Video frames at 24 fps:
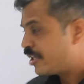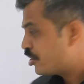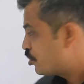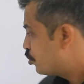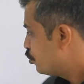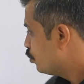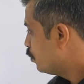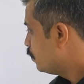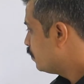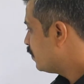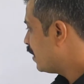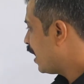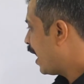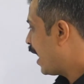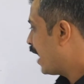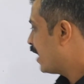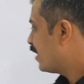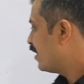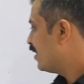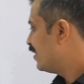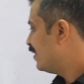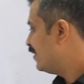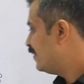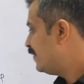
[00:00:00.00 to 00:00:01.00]
assume
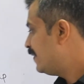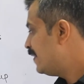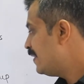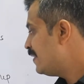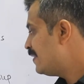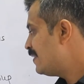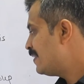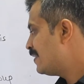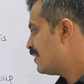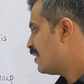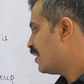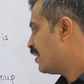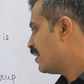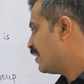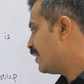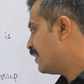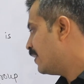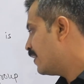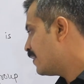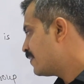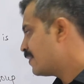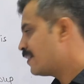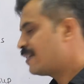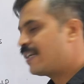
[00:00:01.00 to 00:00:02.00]
that this
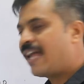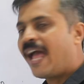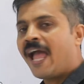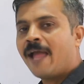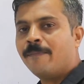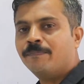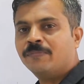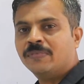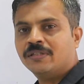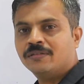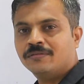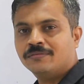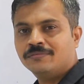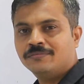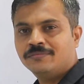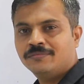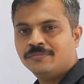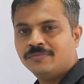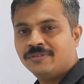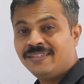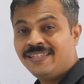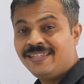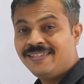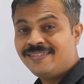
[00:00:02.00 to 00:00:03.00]
doesn't happen.
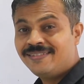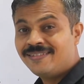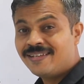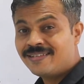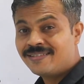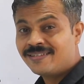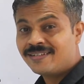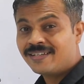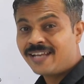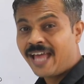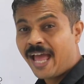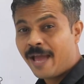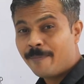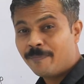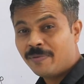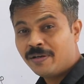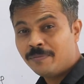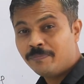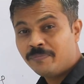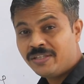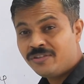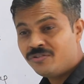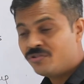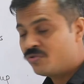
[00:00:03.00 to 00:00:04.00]
This doesn't
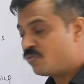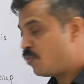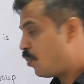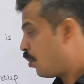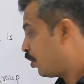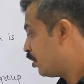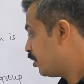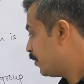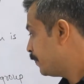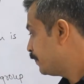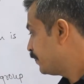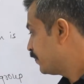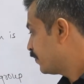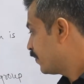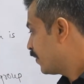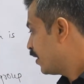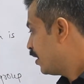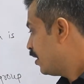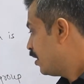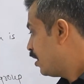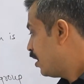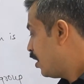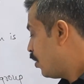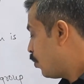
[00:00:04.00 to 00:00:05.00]
happen means what?
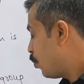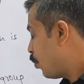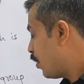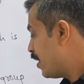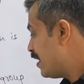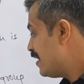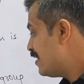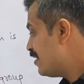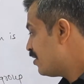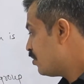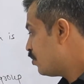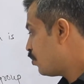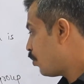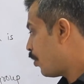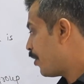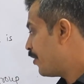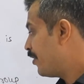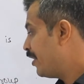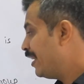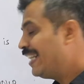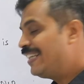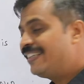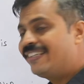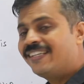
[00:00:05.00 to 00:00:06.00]
What is a
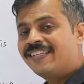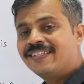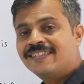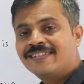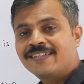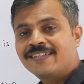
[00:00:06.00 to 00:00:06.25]
contradictory